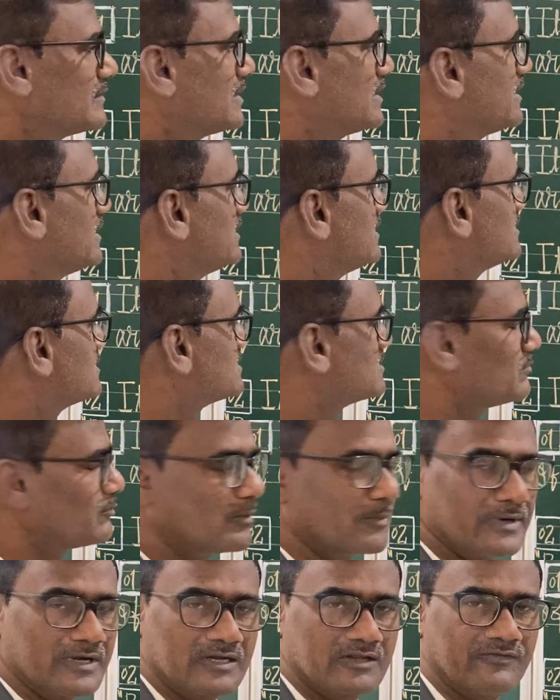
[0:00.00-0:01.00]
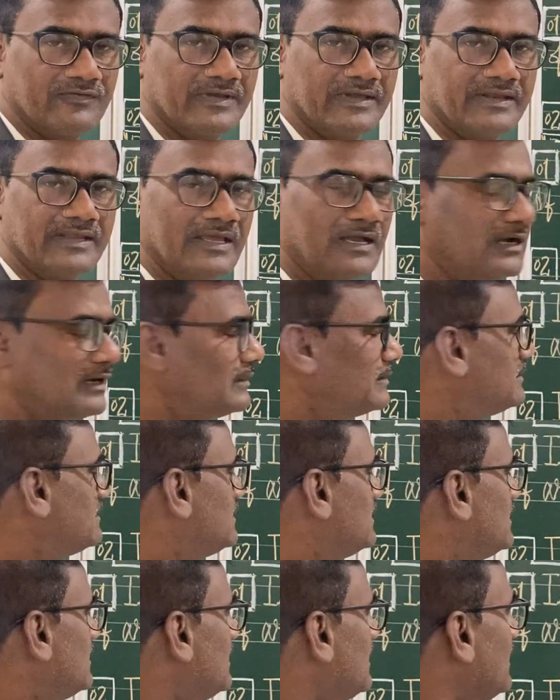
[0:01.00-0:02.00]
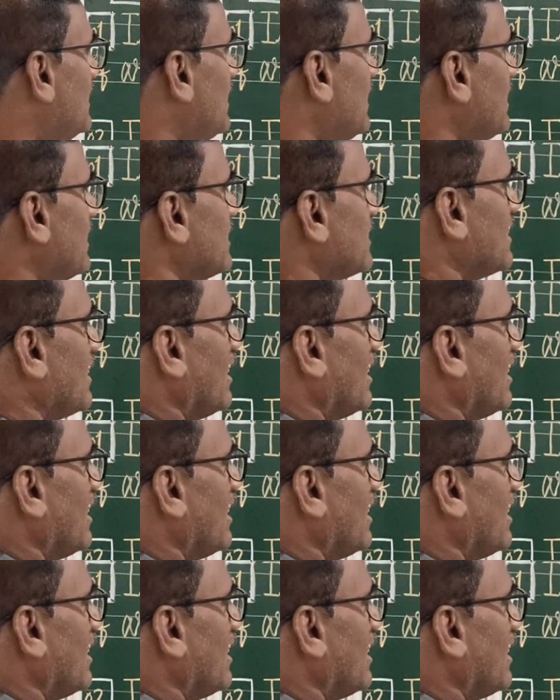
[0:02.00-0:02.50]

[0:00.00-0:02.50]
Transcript: is moment of area, and